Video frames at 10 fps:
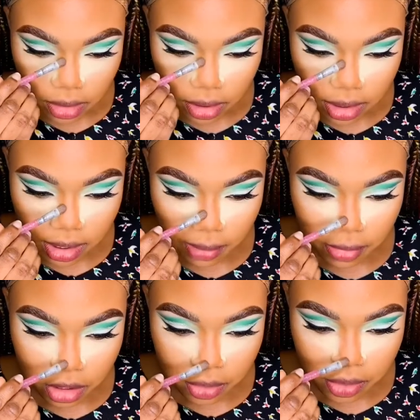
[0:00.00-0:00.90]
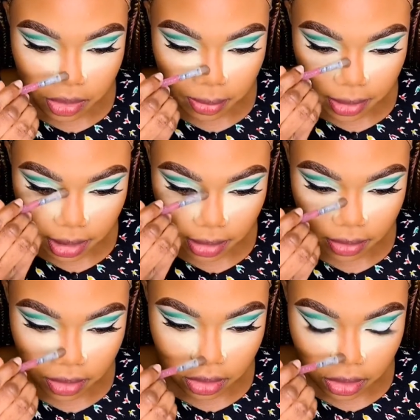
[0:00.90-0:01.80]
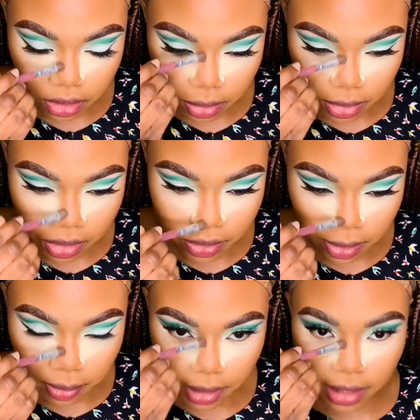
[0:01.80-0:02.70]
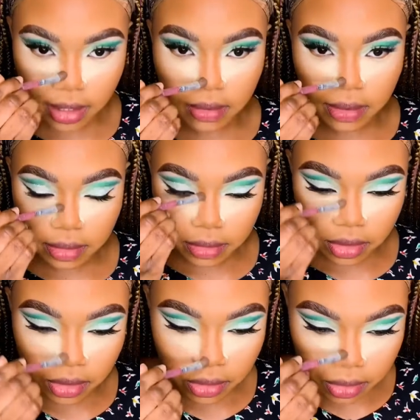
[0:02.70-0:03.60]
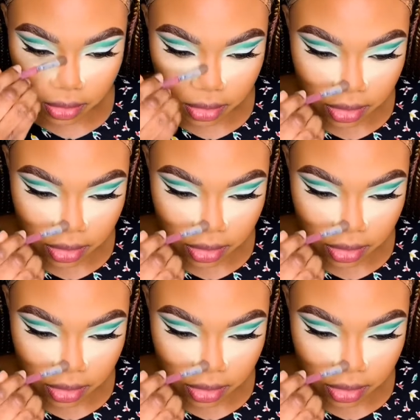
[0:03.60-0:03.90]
Same brush we used to blend out the contour, we're going to apply around the nose